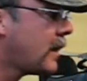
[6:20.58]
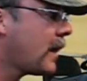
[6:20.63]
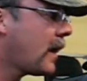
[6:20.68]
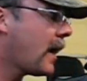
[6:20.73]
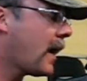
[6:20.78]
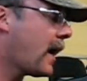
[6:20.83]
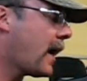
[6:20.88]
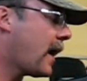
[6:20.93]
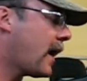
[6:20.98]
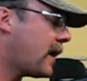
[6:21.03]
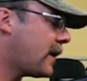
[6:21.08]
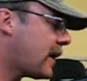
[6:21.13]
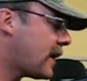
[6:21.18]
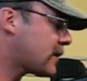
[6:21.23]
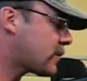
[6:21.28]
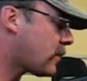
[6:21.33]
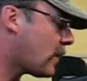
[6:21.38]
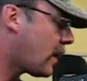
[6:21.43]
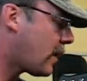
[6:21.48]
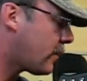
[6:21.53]
And
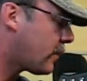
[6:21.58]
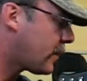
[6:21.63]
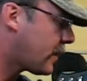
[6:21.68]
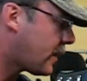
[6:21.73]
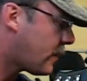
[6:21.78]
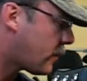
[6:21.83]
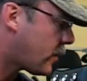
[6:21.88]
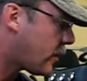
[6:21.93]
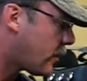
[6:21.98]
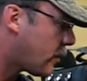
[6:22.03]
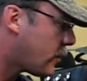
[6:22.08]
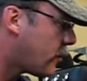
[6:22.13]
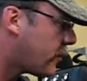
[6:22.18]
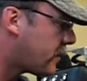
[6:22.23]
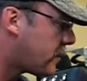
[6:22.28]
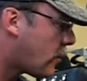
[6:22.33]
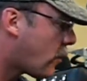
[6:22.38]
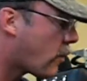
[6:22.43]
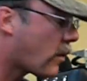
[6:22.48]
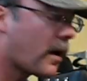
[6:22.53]
that's why we're
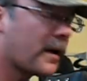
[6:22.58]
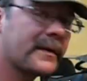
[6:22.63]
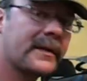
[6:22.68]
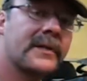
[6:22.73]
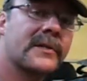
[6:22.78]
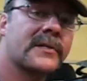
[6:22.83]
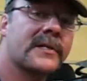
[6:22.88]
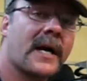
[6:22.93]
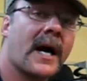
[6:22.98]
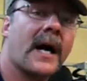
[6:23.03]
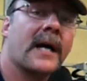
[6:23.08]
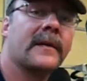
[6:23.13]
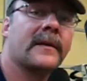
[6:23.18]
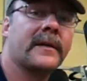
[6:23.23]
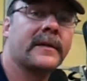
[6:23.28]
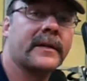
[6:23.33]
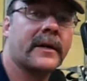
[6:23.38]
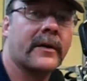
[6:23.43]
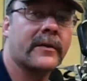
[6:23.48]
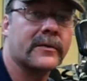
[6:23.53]
moving more on this side
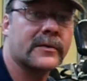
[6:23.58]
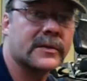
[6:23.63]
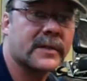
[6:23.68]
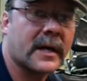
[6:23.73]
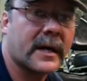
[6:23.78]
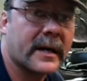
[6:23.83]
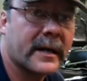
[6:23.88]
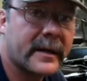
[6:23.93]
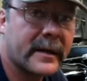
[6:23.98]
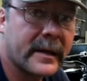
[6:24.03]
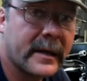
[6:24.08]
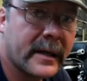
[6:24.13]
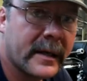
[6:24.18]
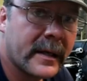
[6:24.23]
than the other side.